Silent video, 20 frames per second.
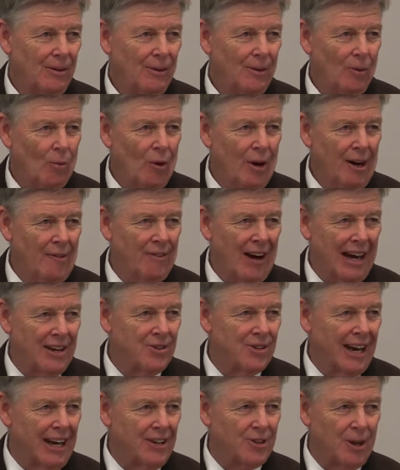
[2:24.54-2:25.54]
Wonder if I
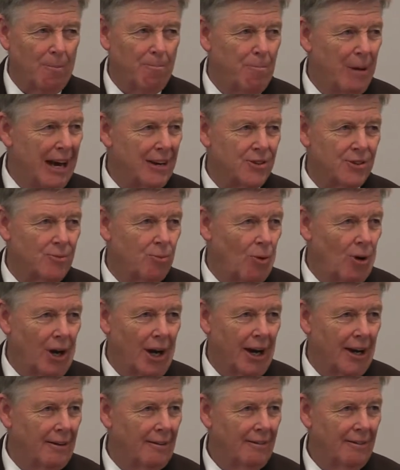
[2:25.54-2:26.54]
said it's the best
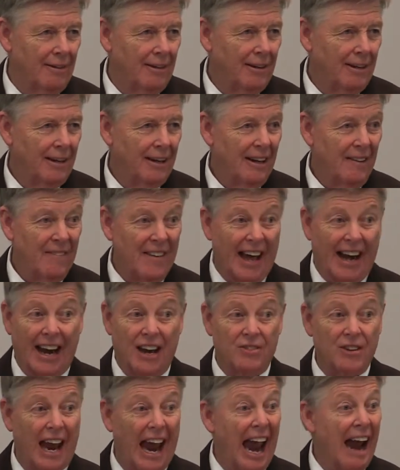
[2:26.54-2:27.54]
one that
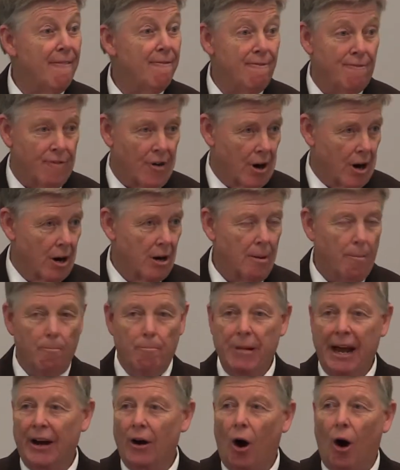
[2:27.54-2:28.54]
has ever
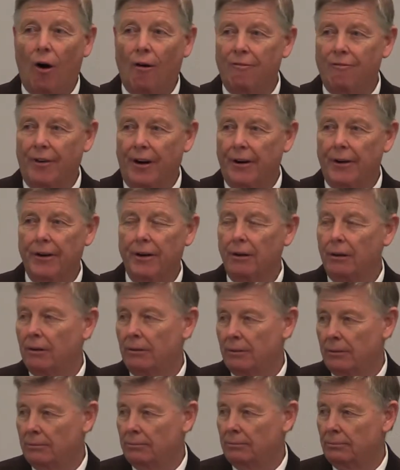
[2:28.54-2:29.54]
been offered.
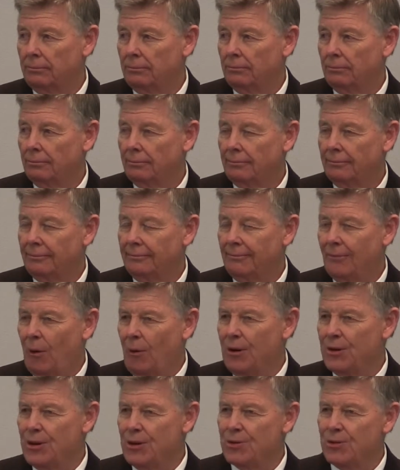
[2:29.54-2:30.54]
What
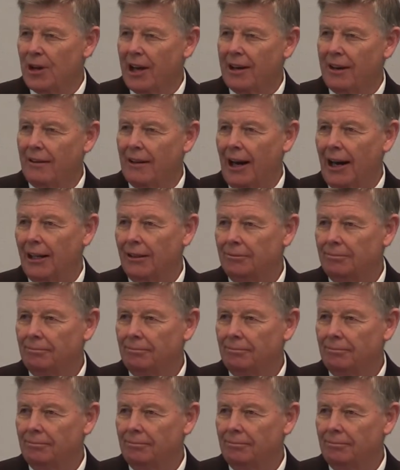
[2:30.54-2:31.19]
would you say to that?